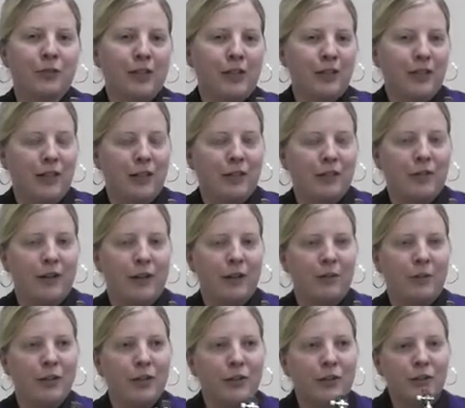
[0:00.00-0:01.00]
reed can't
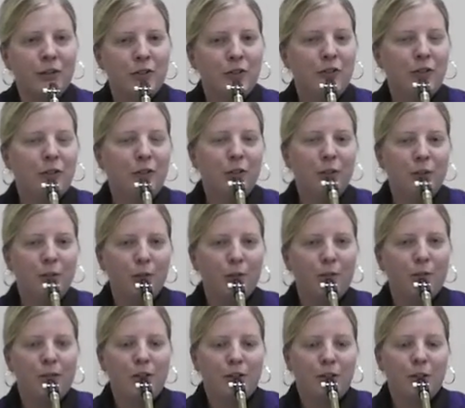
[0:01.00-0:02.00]
vibrate. So just a little bit
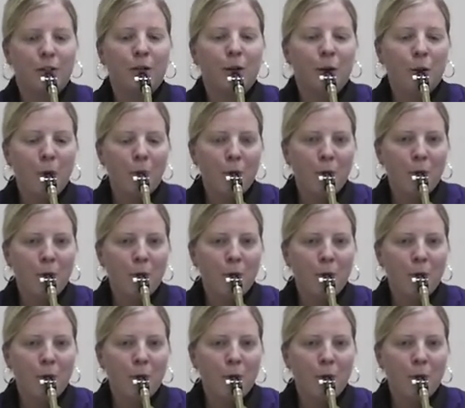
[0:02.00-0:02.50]
of pressure.